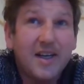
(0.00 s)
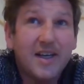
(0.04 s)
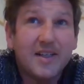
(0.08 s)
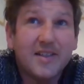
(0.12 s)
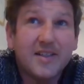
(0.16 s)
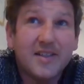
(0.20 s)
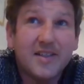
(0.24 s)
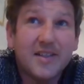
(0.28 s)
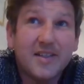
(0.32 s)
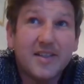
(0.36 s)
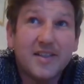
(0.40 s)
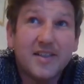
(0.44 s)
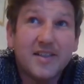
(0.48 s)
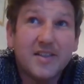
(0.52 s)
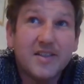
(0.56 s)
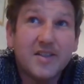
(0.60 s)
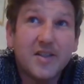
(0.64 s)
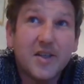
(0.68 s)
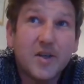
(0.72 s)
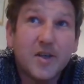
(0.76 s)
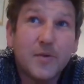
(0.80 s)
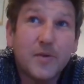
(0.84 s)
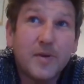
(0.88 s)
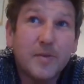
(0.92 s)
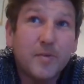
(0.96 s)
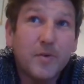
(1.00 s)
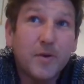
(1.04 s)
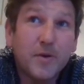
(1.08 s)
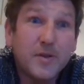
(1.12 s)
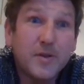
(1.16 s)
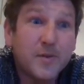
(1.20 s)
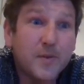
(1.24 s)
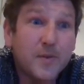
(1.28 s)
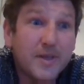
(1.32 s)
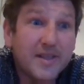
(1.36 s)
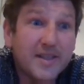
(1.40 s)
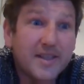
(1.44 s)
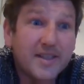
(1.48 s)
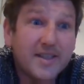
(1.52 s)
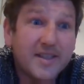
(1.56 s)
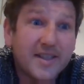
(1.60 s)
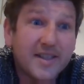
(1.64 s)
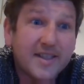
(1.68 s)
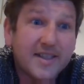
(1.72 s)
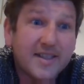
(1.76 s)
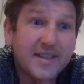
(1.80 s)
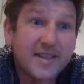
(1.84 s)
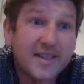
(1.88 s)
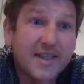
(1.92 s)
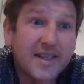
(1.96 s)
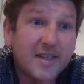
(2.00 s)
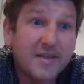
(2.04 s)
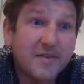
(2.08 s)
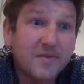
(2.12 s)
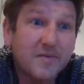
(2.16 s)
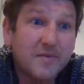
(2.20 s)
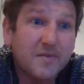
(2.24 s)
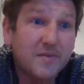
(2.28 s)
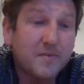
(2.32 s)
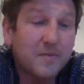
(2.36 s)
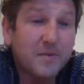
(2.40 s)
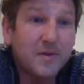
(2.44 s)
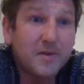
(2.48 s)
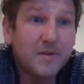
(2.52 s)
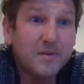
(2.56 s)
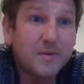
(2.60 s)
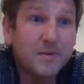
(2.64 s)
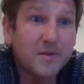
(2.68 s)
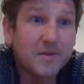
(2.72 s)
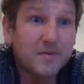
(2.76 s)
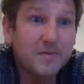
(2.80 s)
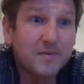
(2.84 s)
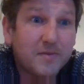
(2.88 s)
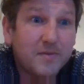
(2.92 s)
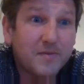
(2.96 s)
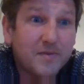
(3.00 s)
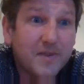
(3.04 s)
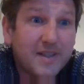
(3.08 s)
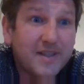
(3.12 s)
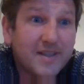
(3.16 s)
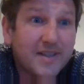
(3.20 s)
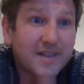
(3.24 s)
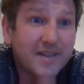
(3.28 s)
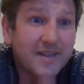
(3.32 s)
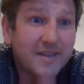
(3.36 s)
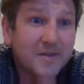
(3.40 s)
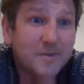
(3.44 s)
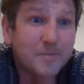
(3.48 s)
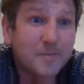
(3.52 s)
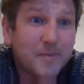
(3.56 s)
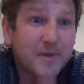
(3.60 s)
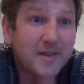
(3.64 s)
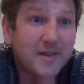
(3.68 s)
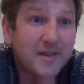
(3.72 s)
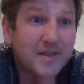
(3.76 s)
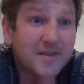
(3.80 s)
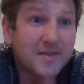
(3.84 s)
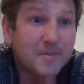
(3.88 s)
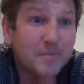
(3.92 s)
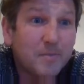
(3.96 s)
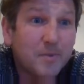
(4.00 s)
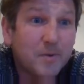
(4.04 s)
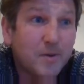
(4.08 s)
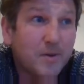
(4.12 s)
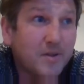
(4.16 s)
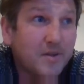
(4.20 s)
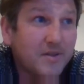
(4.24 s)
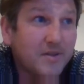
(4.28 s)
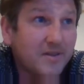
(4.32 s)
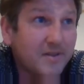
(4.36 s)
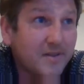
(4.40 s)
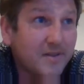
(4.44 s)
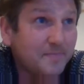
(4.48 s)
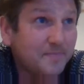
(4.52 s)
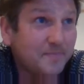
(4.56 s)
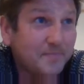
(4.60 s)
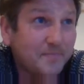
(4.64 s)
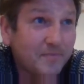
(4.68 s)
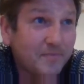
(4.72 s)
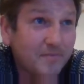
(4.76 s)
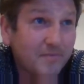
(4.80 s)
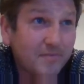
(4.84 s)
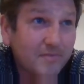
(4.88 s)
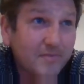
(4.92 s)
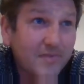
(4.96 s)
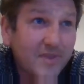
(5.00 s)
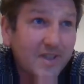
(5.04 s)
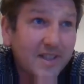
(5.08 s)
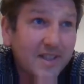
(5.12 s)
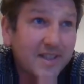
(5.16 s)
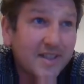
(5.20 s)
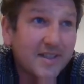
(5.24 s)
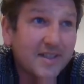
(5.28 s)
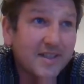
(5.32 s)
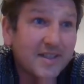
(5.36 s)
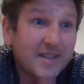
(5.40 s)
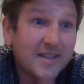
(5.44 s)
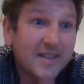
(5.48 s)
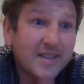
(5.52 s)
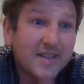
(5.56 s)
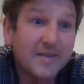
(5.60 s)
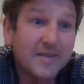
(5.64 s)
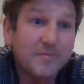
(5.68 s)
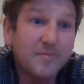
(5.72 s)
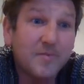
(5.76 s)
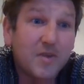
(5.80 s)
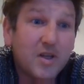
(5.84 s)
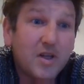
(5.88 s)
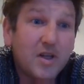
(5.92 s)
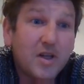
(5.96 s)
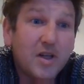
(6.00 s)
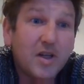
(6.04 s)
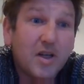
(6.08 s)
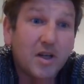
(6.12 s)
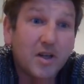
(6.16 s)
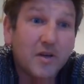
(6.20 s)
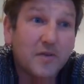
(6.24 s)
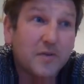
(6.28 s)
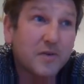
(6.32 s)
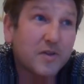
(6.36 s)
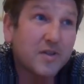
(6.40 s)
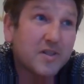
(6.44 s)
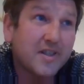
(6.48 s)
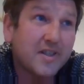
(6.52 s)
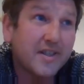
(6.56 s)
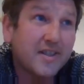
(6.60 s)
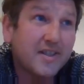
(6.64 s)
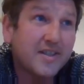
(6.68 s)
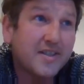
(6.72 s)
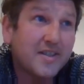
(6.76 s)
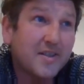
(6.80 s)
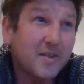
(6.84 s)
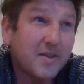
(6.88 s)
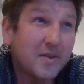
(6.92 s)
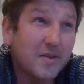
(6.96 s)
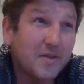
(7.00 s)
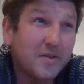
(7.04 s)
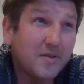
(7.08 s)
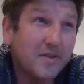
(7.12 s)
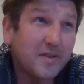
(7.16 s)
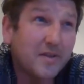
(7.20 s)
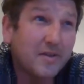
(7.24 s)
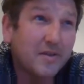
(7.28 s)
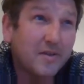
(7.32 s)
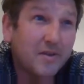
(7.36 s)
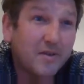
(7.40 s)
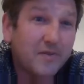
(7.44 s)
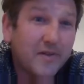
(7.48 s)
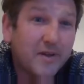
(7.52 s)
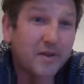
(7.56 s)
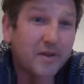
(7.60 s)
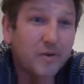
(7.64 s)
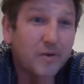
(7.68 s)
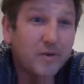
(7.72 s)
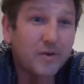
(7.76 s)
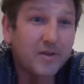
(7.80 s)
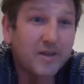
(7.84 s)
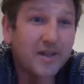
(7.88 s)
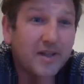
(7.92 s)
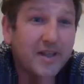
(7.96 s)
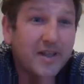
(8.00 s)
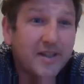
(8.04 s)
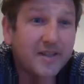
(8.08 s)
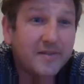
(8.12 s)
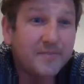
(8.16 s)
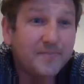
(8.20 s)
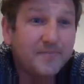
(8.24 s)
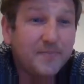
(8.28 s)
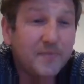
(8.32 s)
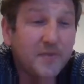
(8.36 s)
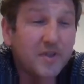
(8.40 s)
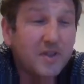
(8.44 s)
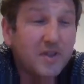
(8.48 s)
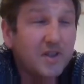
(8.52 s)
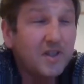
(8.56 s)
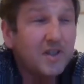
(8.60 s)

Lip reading: And now we employ 26 staff. We're one of East Clare's biggest employers. And a lot of our sales now, they're online.